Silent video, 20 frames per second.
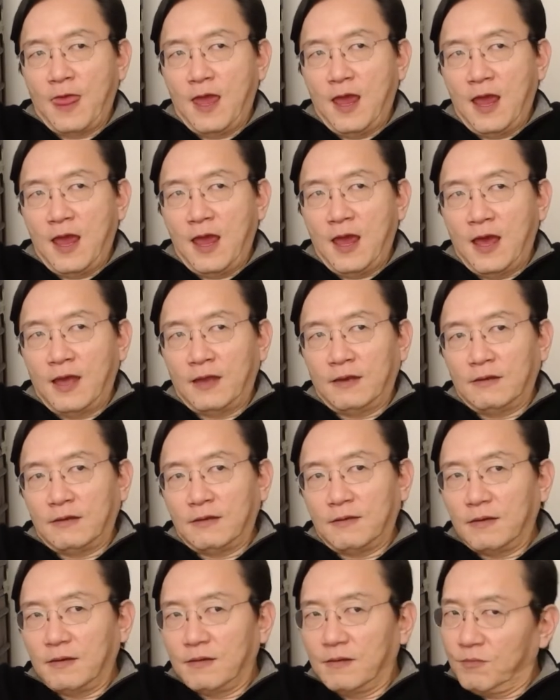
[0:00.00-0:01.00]

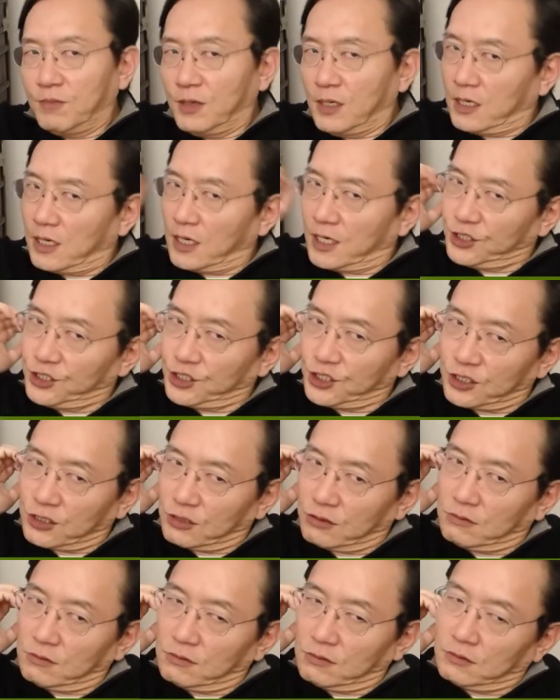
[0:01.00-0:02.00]
And because
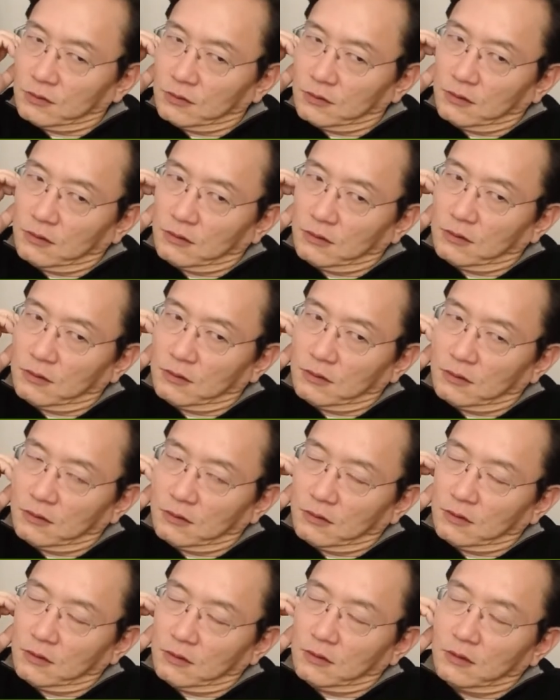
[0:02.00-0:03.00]

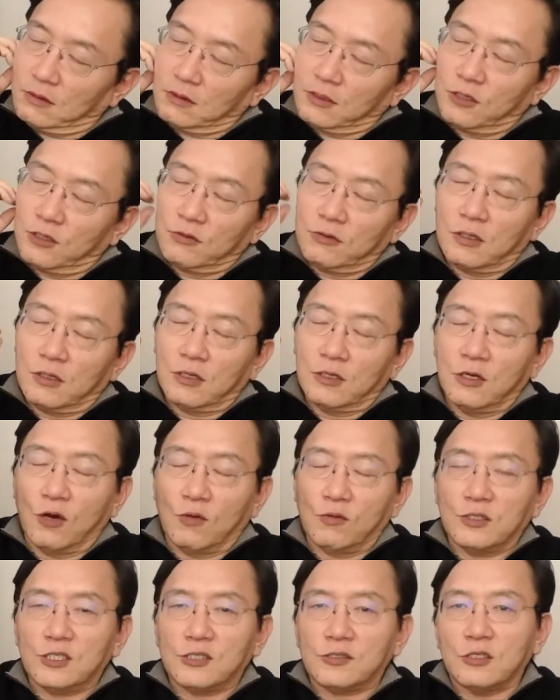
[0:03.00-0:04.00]
no
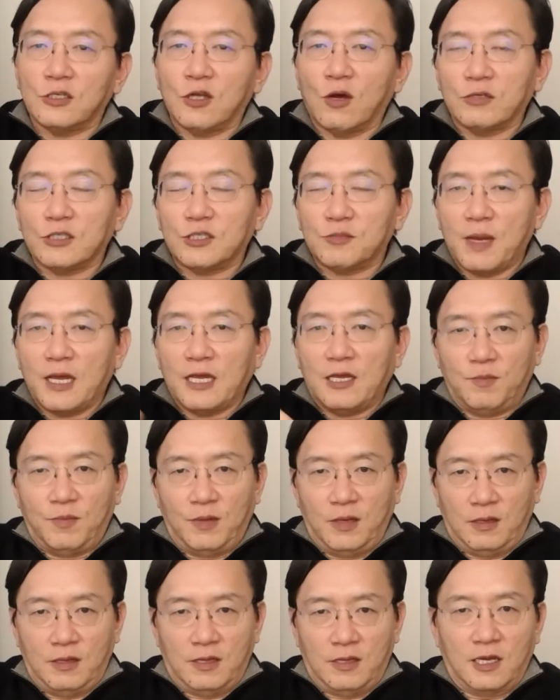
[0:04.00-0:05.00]
one's making
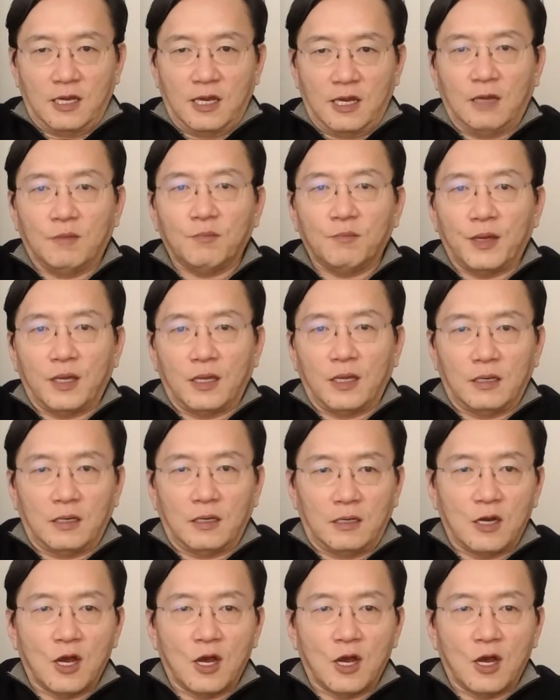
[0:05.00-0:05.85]
me the kingpin,